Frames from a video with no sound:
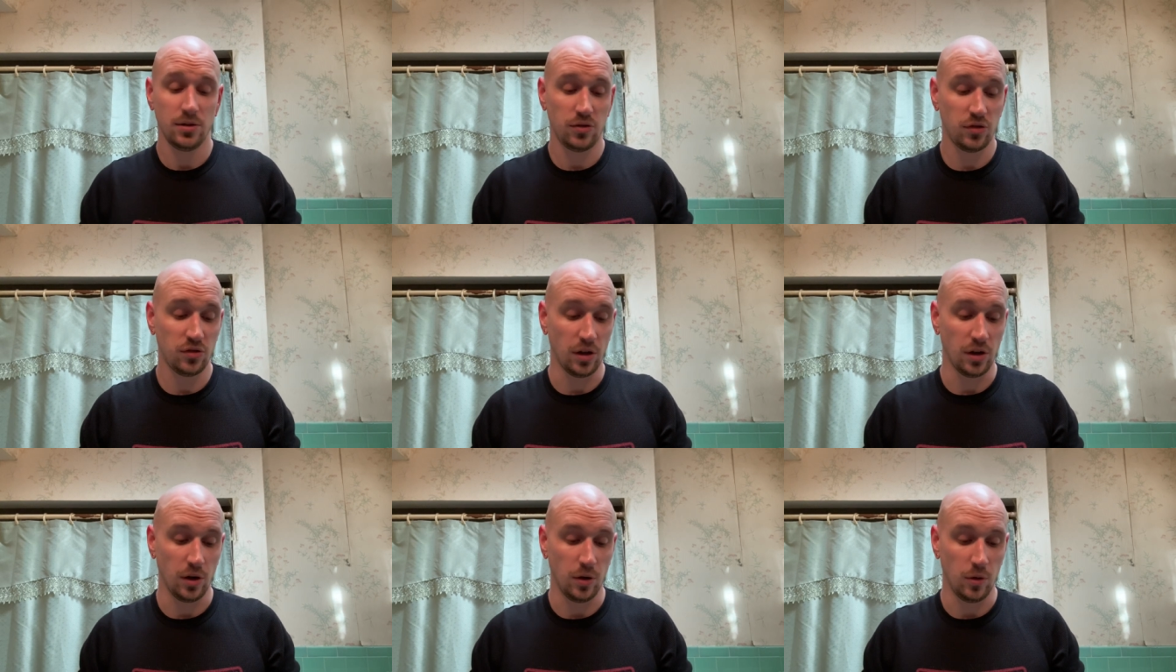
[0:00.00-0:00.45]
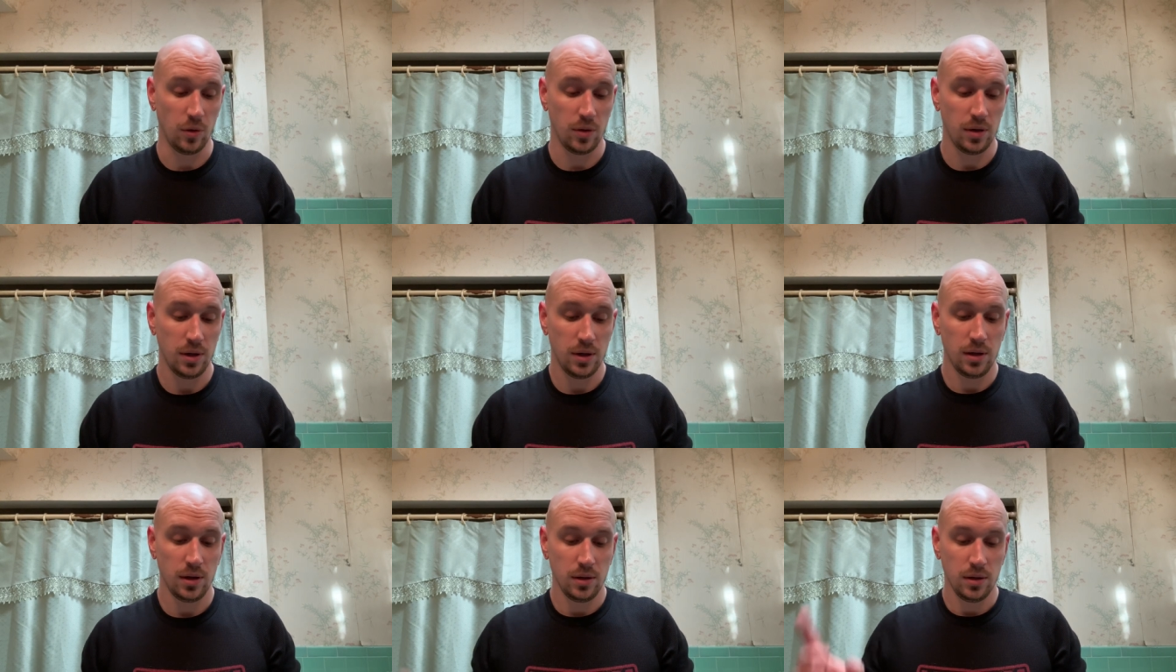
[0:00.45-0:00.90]
So
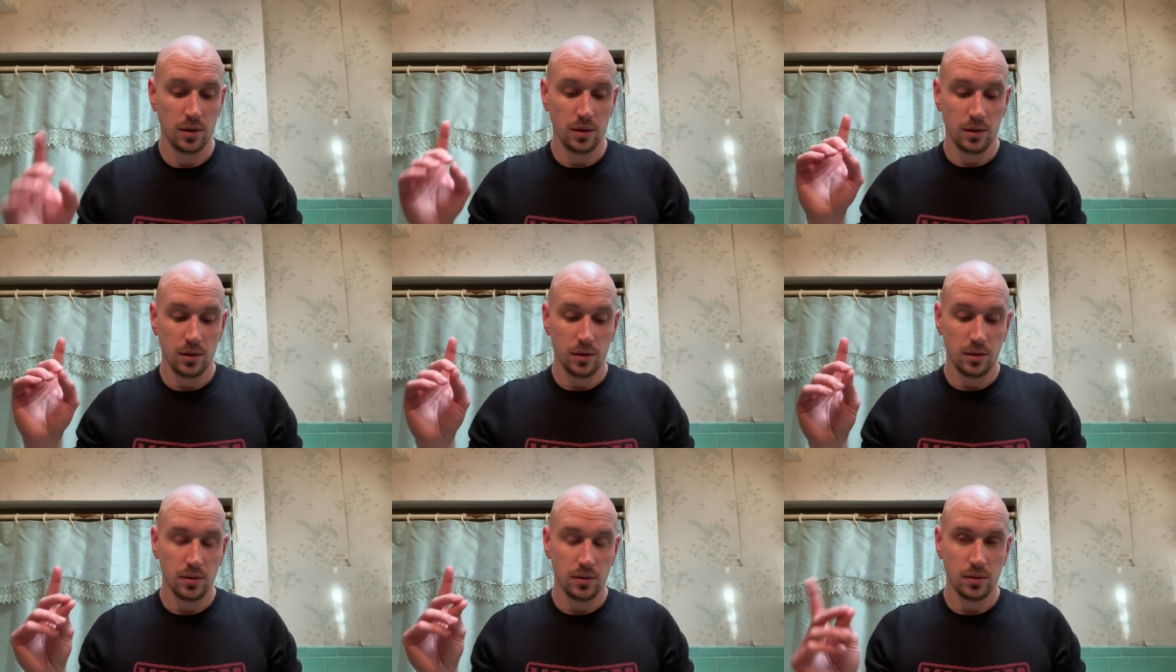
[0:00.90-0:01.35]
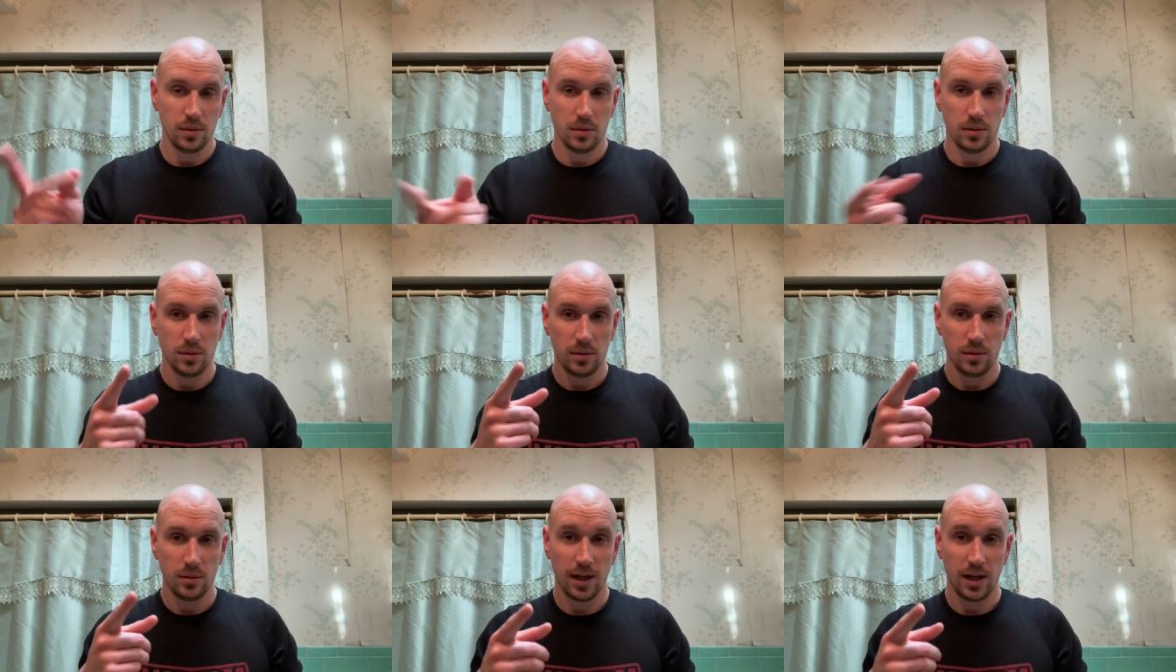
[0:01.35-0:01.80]

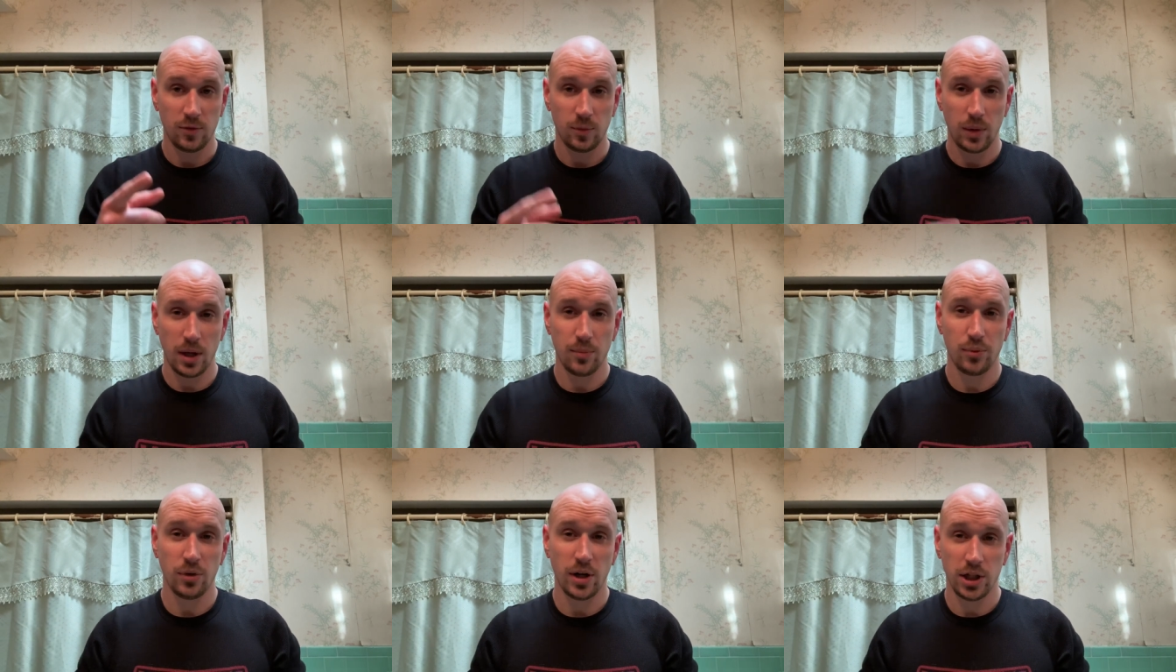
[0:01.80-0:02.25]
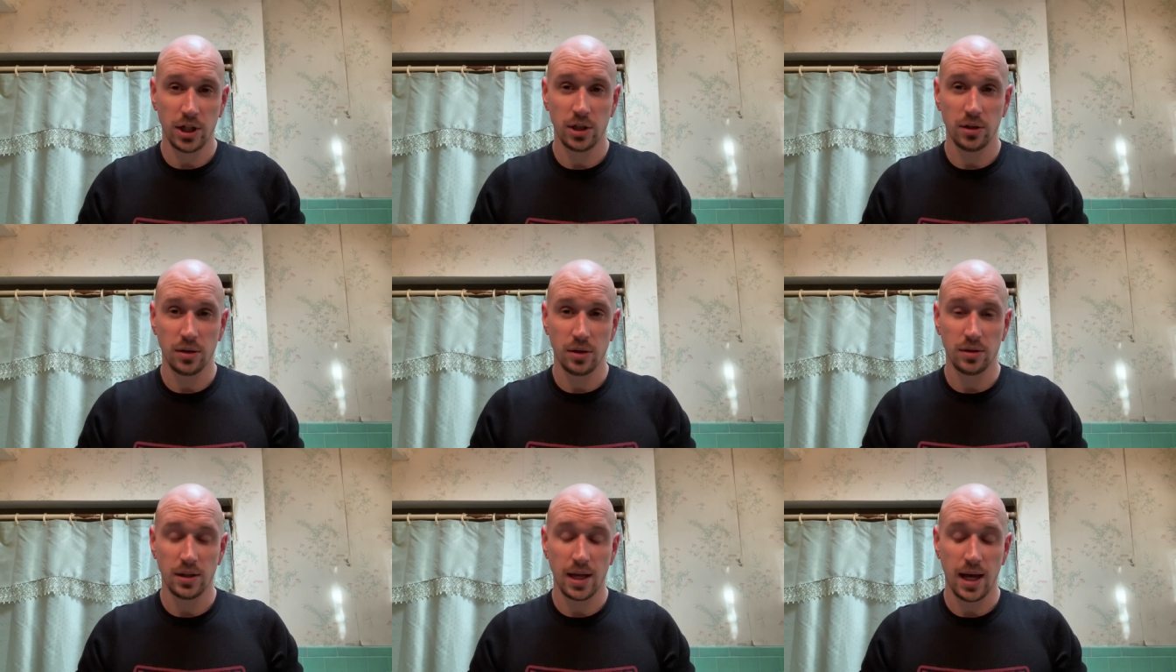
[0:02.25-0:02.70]
that's my impression
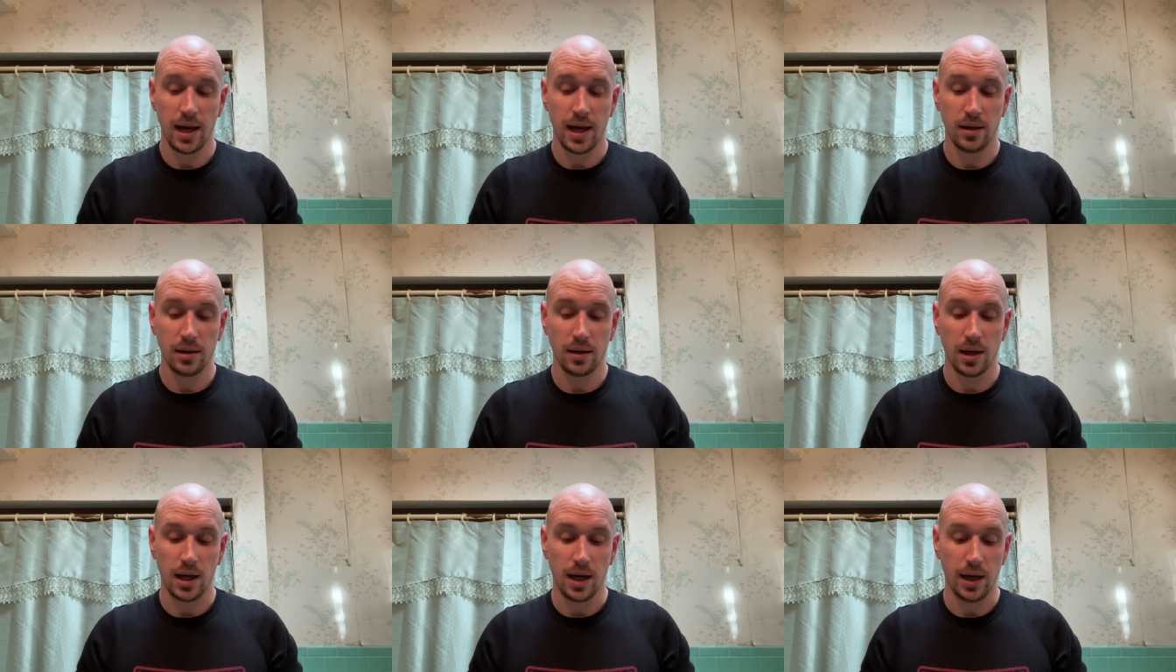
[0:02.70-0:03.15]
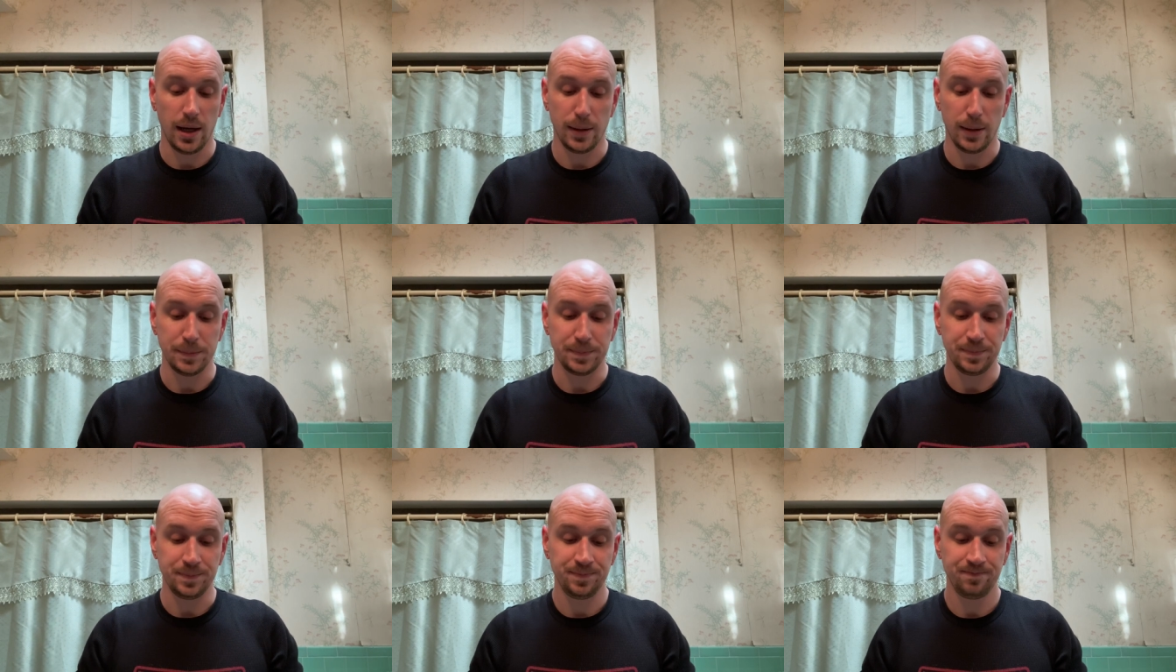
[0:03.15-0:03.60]
on that.
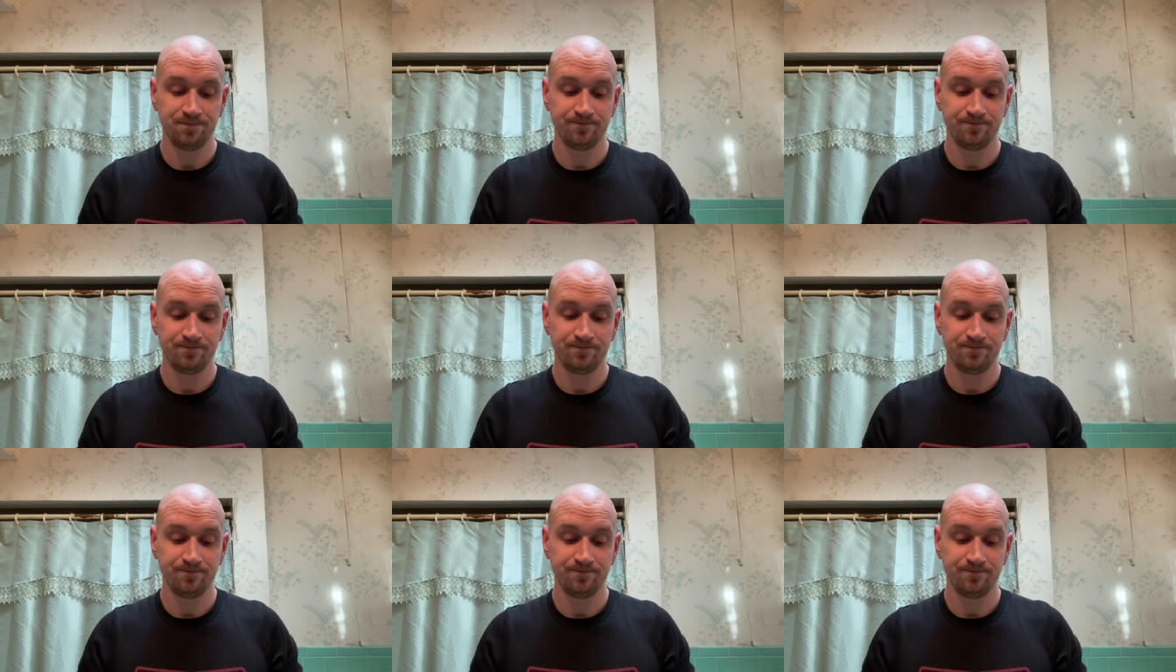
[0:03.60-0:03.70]
Um,